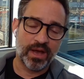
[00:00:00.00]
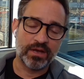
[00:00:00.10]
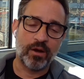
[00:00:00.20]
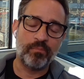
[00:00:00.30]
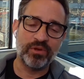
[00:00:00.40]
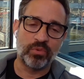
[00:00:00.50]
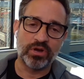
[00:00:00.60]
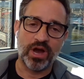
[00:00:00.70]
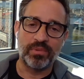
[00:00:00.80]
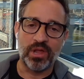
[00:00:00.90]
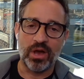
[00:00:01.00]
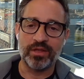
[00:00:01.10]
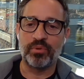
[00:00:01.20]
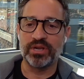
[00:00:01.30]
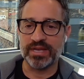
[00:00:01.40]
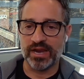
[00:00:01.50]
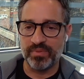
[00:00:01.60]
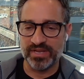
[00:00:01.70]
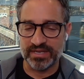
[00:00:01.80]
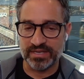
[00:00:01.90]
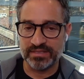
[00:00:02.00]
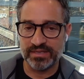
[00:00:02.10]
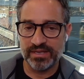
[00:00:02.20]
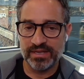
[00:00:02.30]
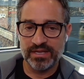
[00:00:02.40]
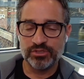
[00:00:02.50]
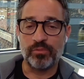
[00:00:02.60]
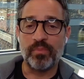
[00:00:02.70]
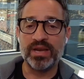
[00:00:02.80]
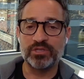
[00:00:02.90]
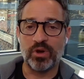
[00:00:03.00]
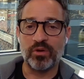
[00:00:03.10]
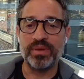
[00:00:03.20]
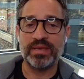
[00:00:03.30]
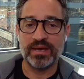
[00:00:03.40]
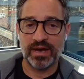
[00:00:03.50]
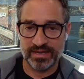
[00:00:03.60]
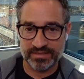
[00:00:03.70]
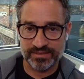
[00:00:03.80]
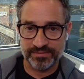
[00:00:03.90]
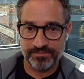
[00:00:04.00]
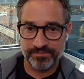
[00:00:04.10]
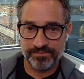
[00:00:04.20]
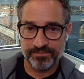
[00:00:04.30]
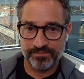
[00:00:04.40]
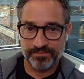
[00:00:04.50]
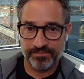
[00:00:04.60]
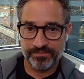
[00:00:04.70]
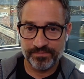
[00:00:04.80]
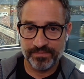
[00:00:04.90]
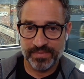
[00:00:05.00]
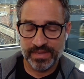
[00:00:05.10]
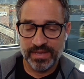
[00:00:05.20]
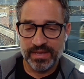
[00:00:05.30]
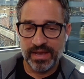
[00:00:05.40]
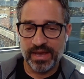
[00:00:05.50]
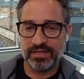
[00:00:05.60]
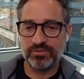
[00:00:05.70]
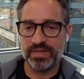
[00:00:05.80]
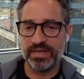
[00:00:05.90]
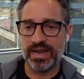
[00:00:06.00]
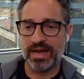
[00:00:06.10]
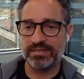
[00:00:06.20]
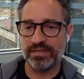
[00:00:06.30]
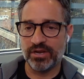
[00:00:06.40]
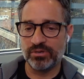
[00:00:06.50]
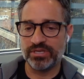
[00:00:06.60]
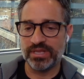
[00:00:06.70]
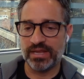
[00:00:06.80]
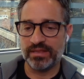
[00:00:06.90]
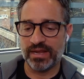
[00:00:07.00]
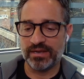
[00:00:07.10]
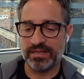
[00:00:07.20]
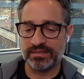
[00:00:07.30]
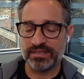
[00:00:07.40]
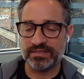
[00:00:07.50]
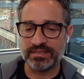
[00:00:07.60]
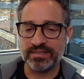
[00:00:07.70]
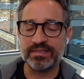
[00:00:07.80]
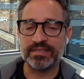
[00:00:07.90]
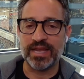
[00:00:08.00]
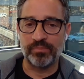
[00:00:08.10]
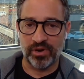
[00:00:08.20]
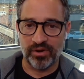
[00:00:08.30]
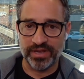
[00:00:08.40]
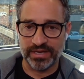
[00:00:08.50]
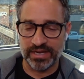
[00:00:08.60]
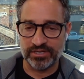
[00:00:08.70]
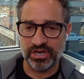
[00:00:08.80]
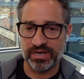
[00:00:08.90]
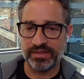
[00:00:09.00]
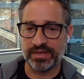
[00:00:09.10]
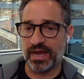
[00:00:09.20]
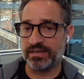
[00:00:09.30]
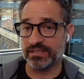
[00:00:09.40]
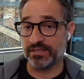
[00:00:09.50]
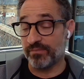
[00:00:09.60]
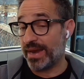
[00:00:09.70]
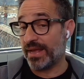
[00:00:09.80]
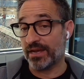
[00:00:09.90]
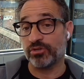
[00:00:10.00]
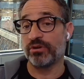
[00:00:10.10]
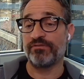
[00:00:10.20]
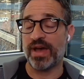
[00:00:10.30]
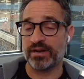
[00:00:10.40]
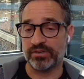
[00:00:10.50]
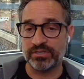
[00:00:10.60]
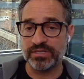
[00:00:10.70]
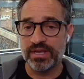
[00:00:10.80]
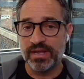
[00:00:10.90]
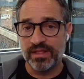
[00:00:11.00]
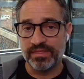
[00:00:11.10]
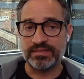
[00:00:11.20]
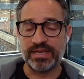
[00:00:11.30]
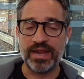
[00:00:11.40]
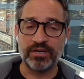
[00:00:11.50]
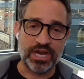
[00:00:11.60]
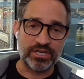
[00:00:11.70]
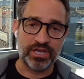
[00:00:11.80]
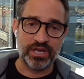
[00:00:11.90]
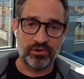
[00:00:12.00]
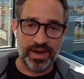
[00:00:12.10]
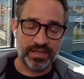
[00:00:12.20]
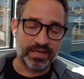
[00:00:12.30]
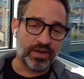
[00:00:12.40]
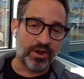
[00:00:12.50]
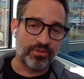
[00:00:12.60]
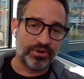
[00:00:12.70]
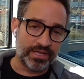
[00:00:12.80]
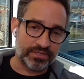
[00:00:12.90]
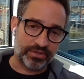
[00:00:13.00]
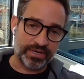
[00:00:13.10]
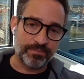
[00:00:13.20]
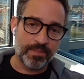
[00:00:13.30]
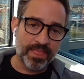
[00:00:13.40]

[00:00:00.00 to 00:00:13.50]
a company will come along and put us out of business, so it might as well be us. Yeah. And it's really a nod to the notion that success is a temporary condition in the context of many external factors that today are changing at a rate like none other in history.